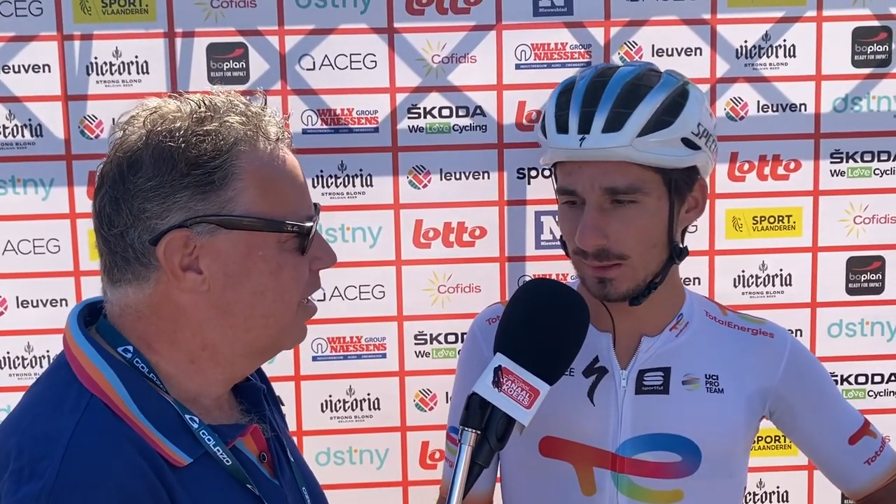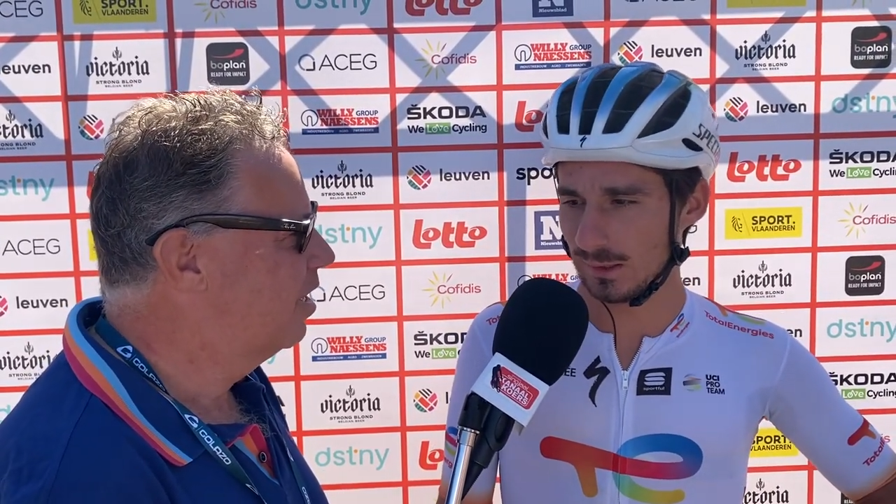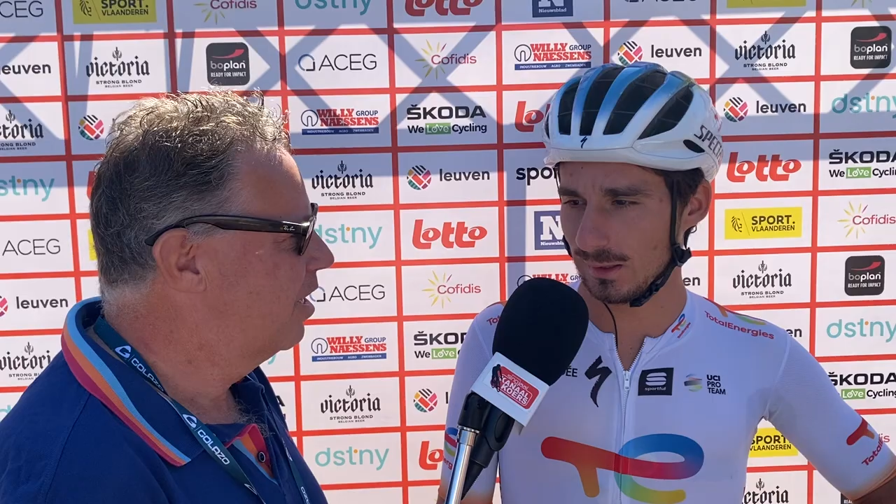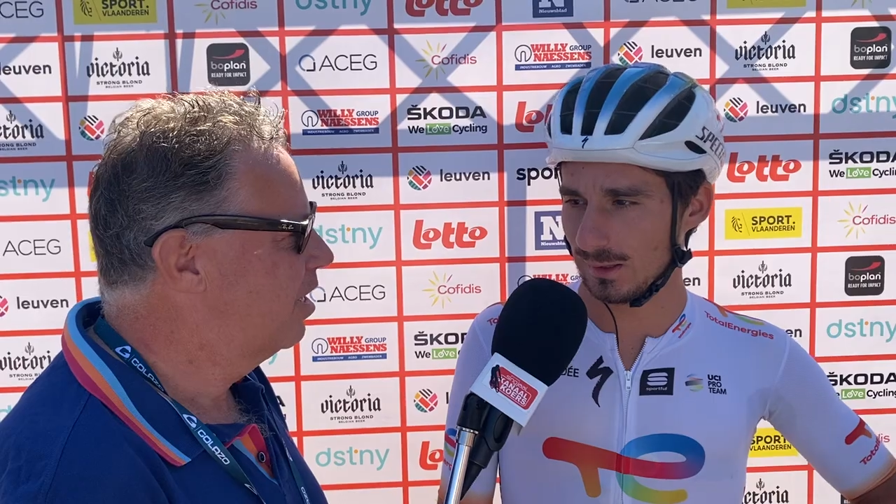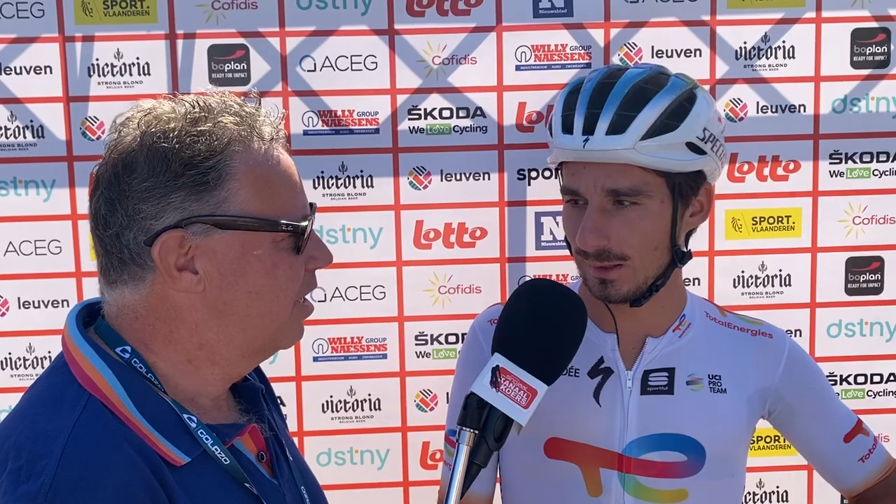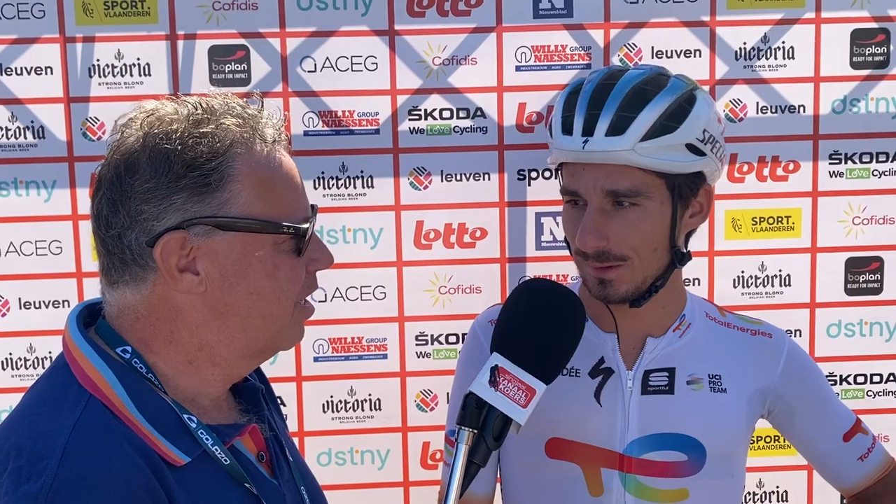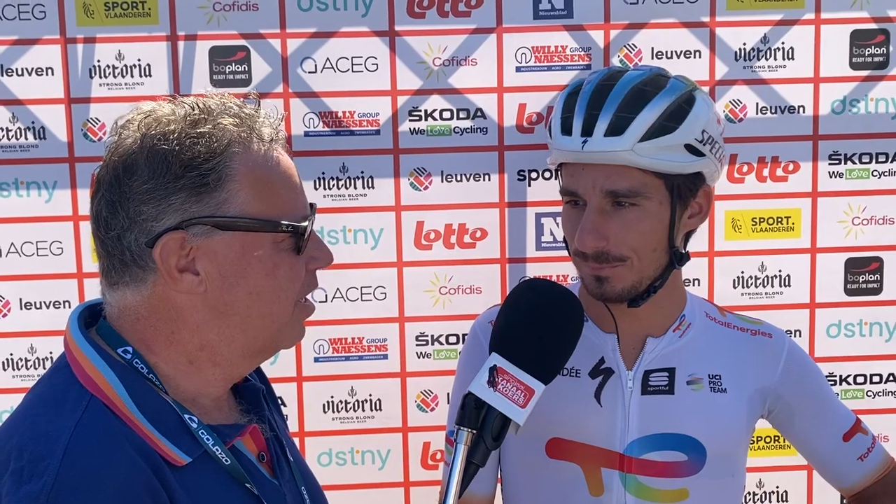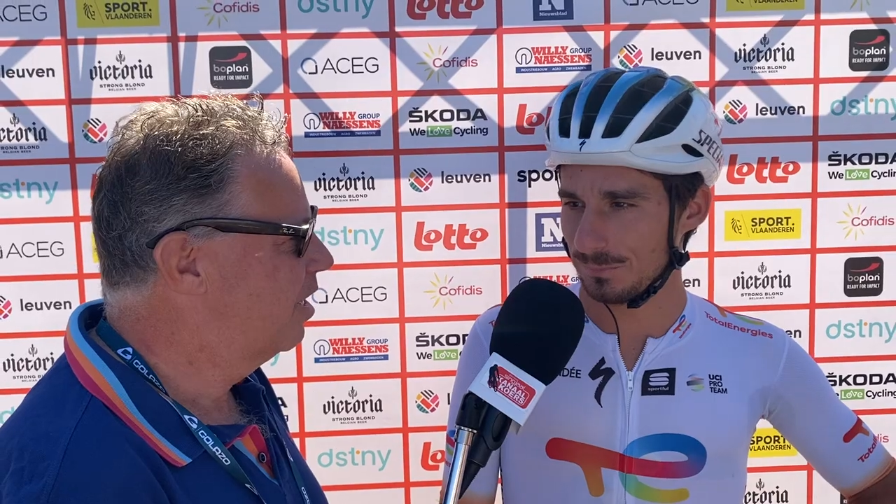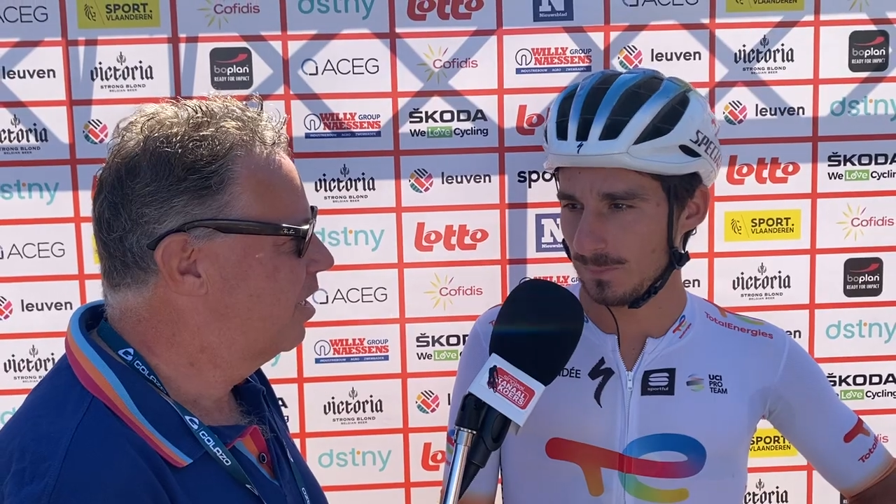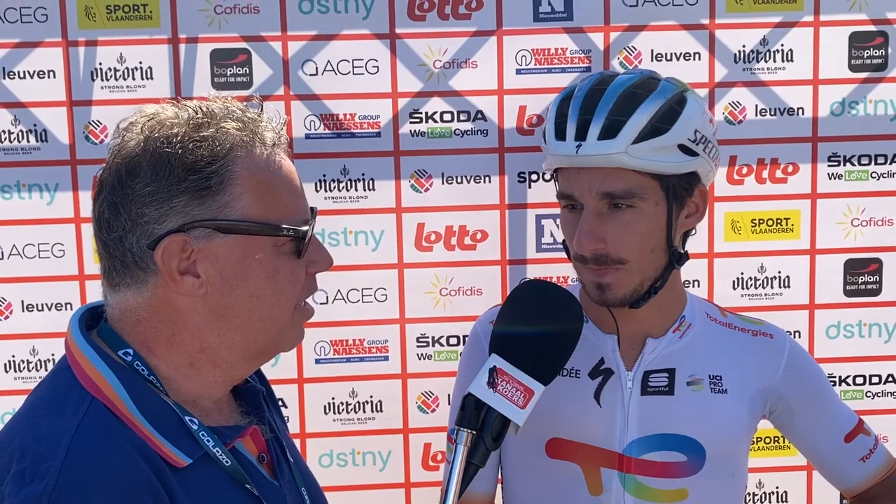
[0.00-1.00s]

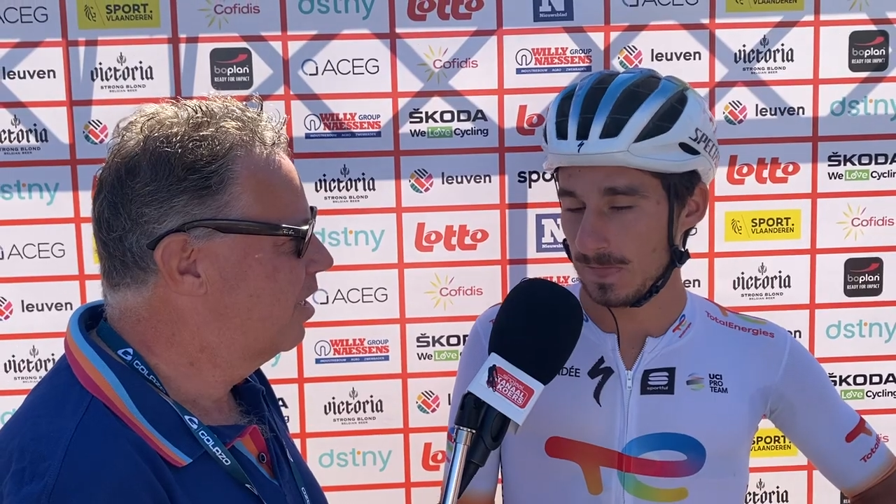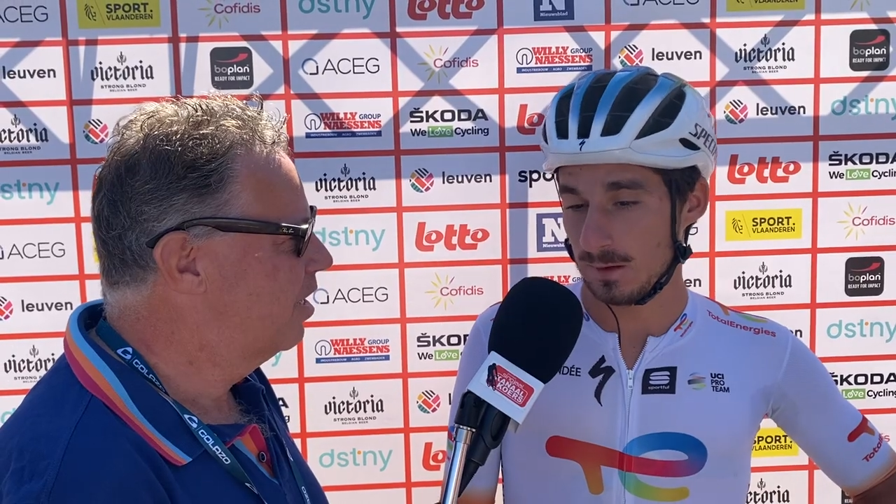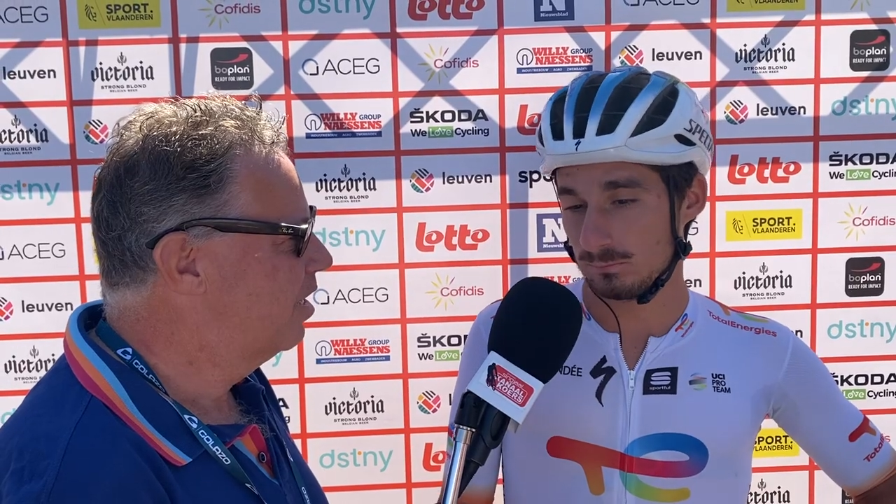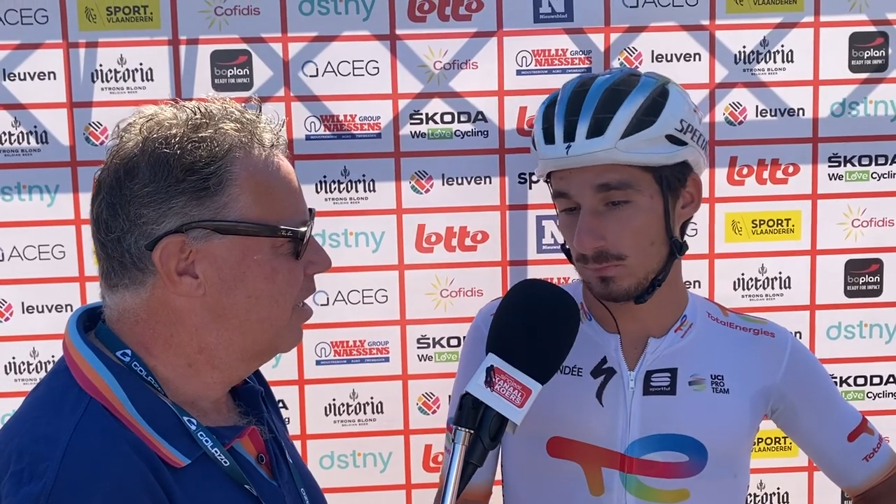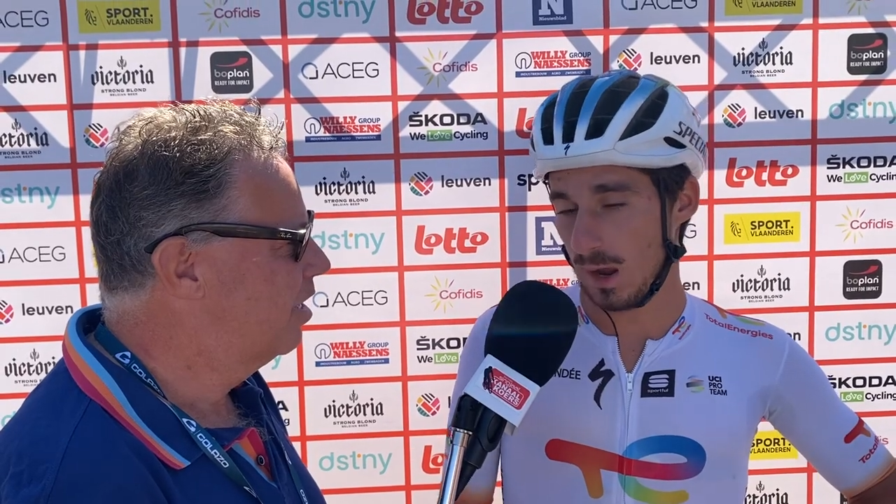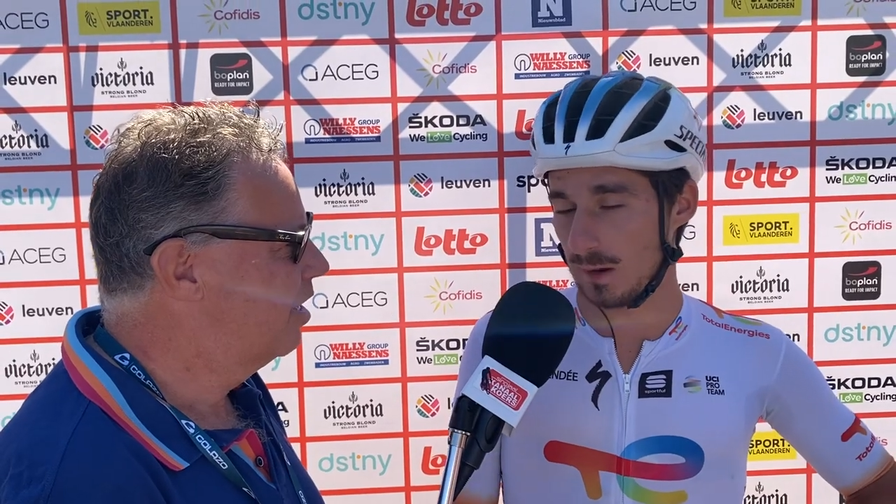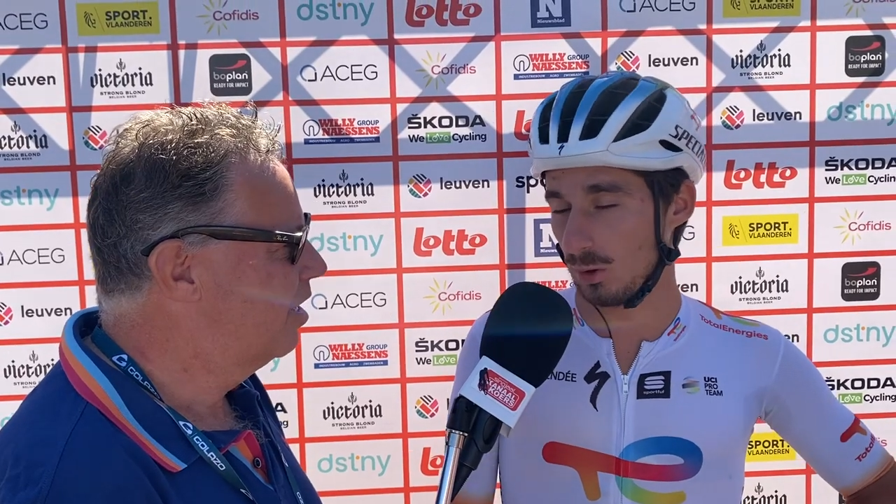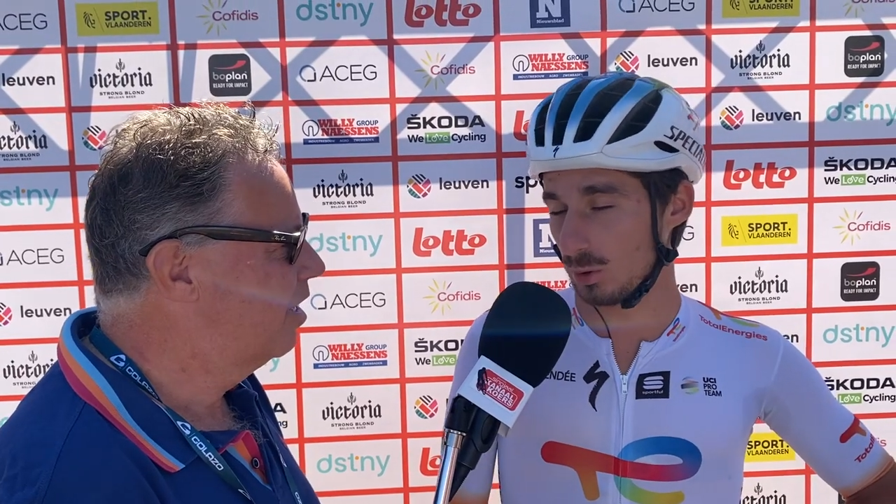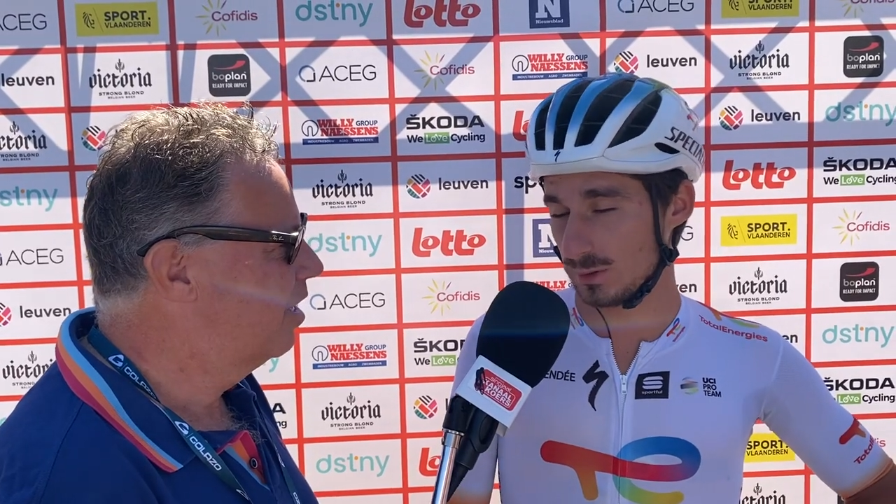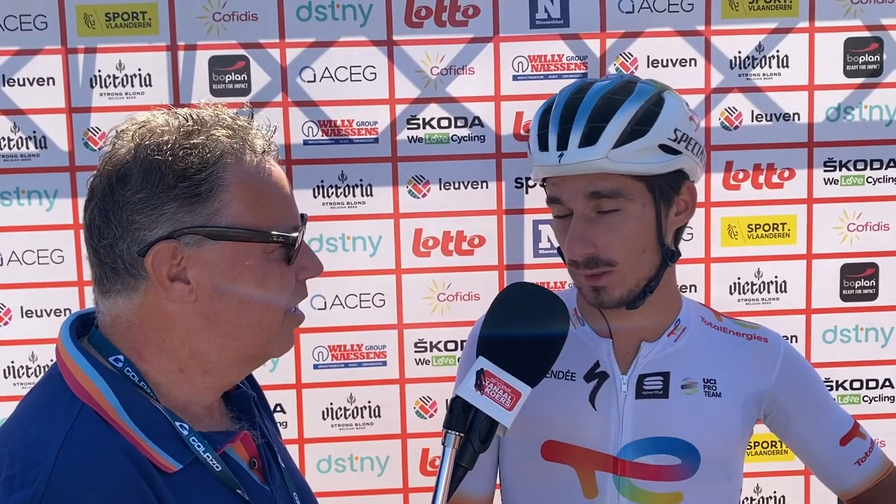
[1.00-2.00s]
uh, I
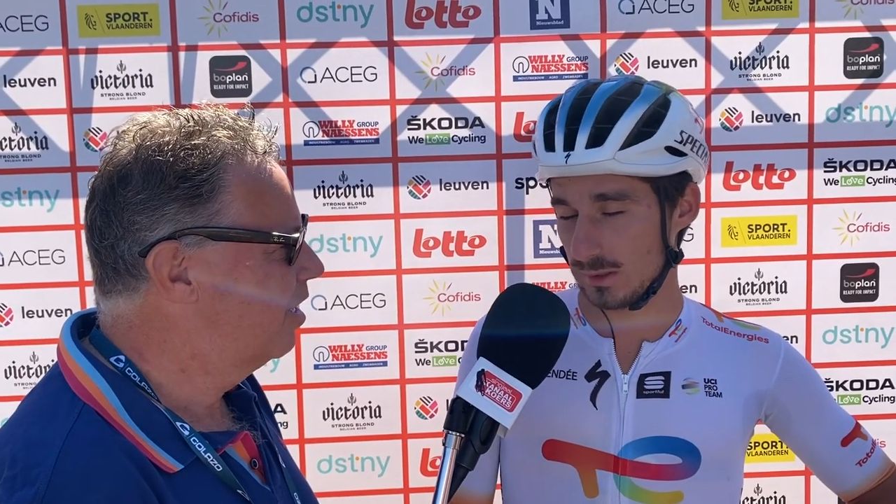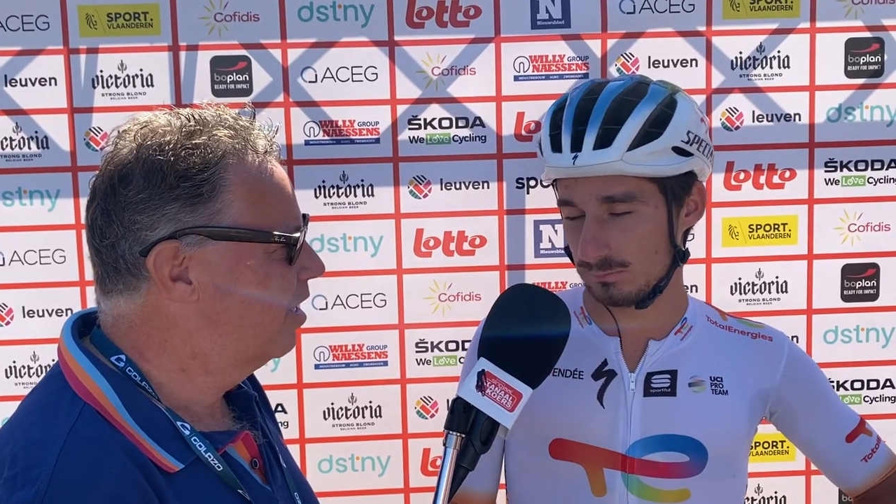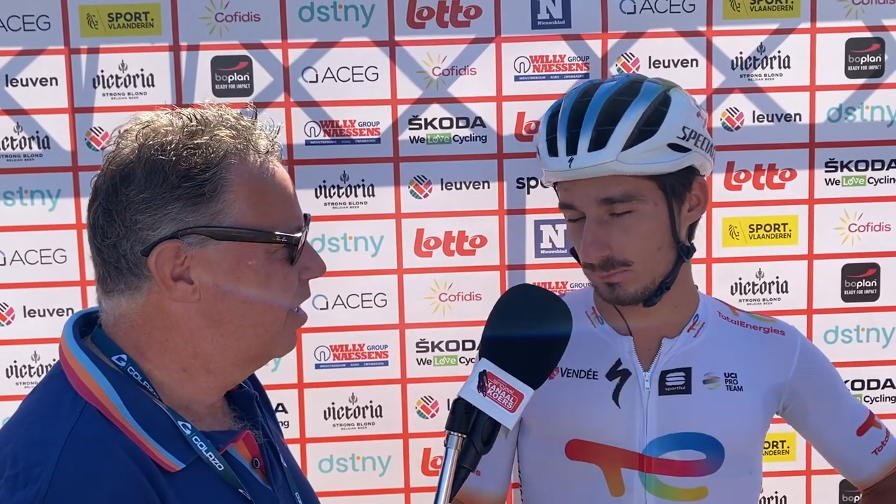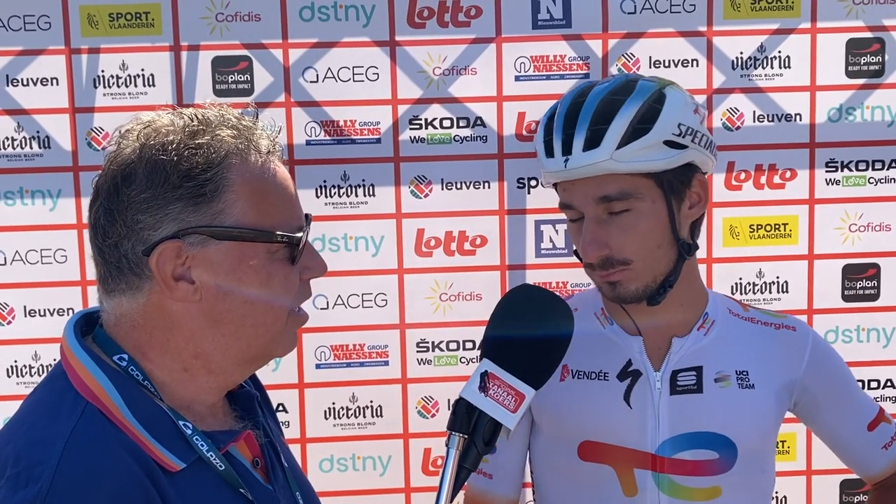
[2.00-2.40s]
lose a